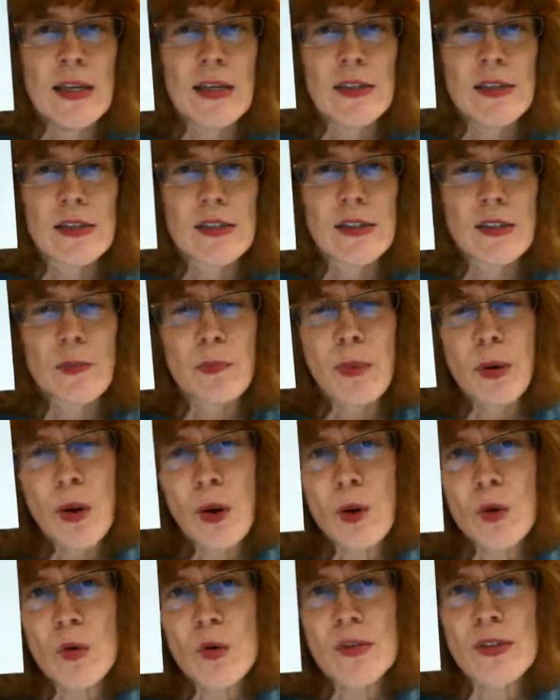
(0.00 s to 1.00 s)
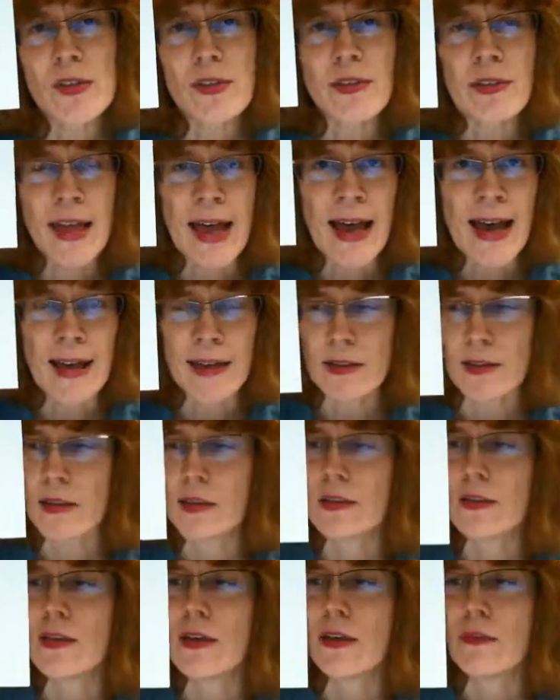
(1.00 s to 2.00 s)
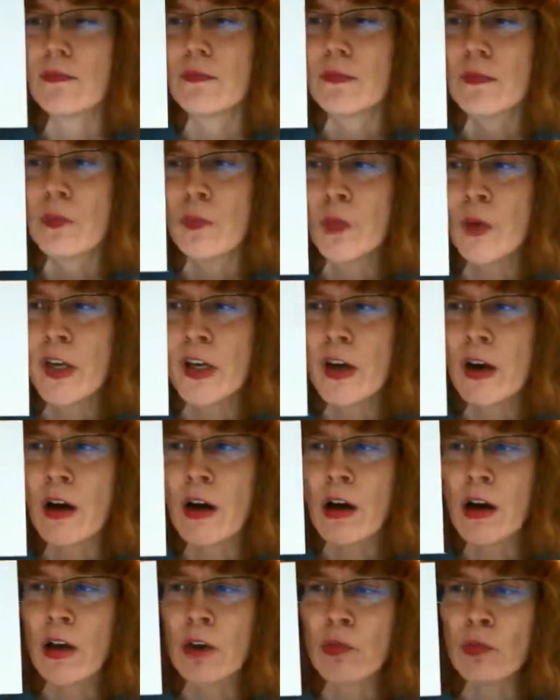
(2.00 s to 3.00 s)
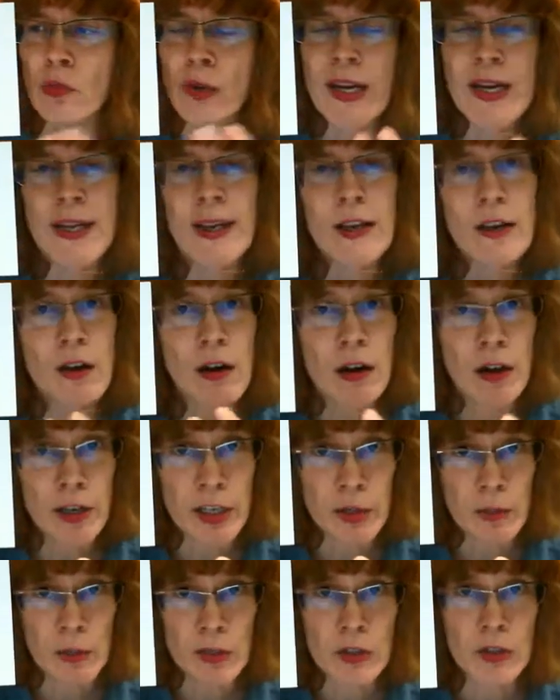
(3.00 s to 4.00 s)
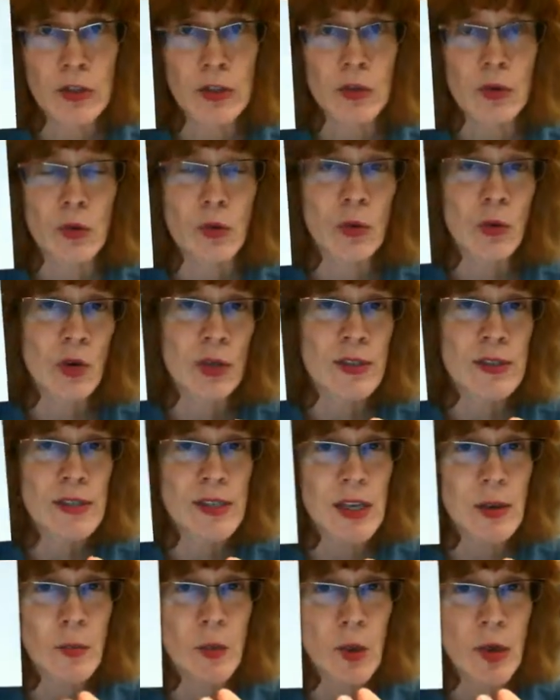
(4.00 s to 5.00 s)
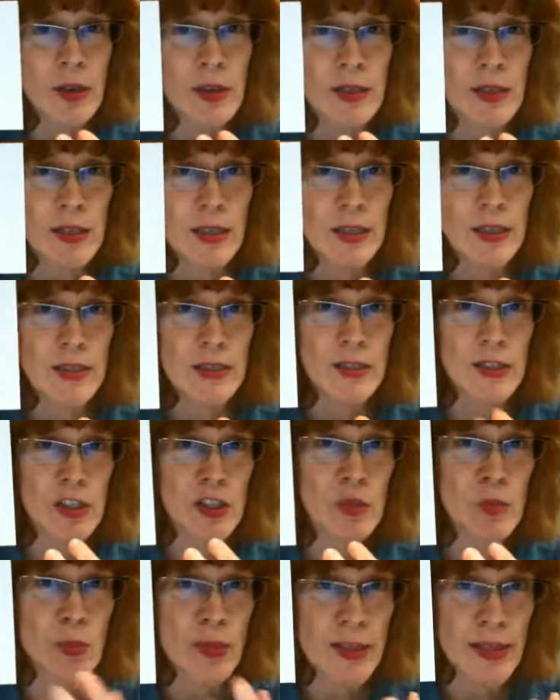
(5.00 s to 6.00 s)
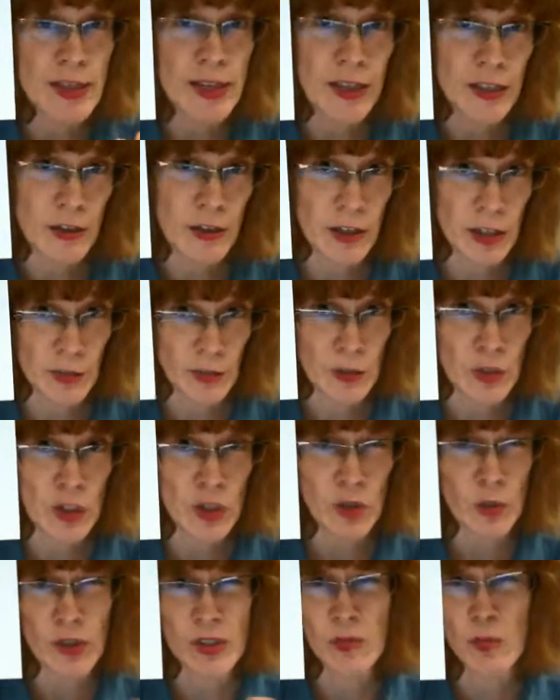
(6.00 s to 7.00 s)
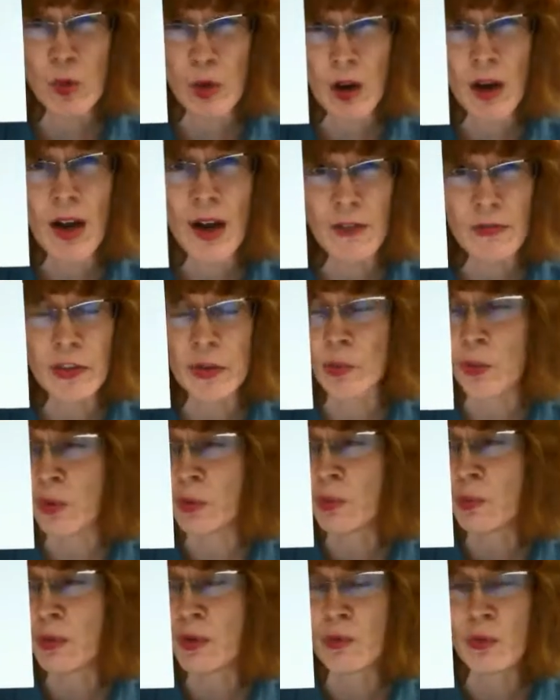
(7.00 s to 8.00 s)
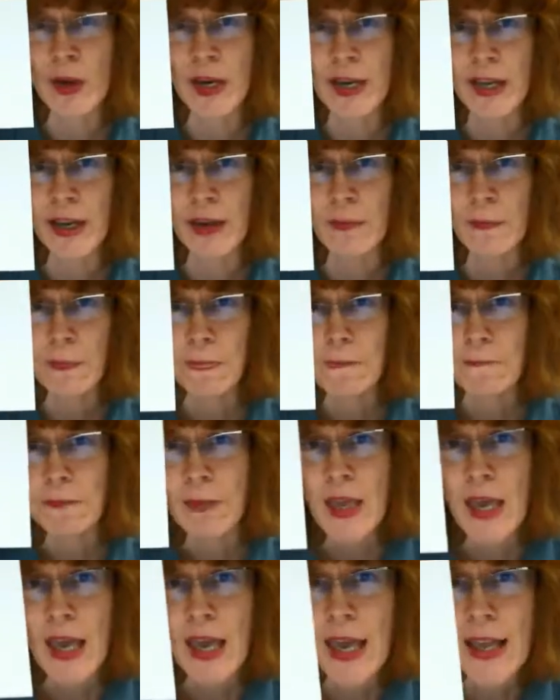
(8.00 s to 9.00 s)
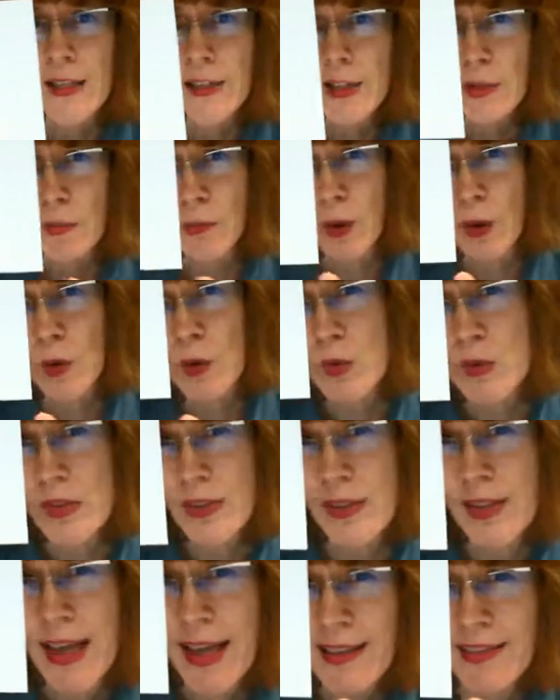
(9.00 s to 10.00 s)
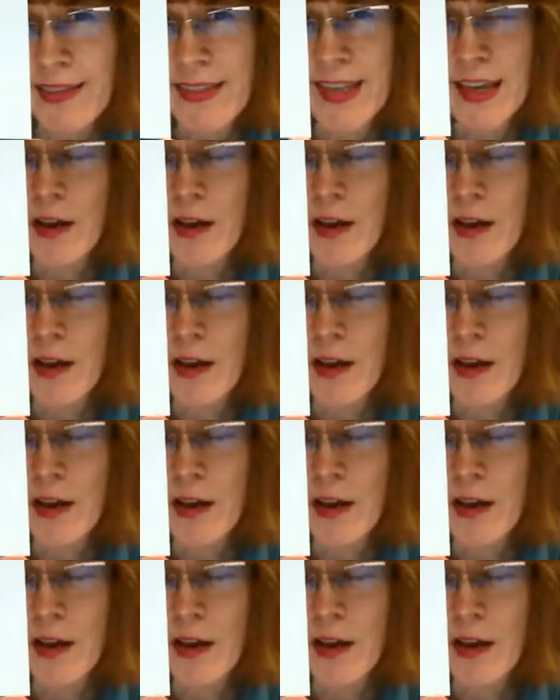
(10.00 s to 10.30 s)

suppose that we are reading an argument or someone is speaking an argument to us. More often we would be reading. And suppose that the